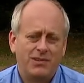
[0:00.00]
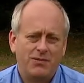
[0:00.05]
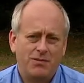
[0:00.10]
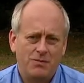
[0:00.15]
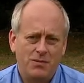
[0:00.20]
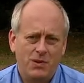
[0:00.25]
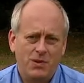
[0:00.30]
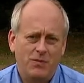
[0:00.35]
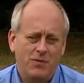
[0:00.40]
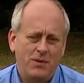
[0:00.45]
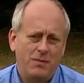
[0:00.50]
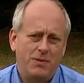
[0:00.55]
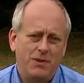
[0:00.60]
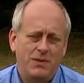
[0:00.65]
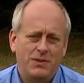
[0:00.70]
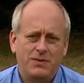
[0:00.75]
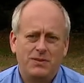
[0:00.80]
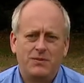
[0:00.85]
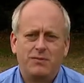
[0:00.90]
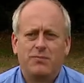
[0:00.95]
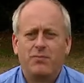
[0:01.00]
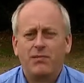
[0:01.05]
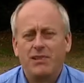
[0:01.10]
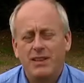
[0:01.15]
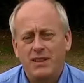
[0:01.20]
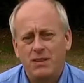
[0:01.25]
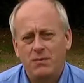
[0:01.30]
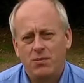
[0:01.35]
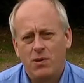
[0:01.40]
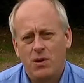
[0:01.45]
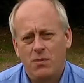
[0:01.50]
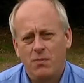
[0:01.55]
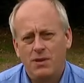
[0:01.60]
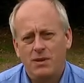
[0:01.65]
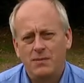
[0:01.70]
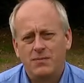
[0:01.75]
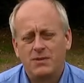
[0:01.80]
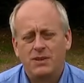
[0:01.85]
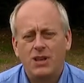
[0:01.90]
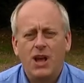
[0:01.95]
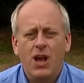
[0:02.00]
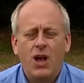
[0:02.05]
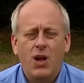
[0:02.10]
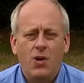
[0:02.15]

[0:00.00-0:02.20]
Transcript: to remove it because of breathing problems,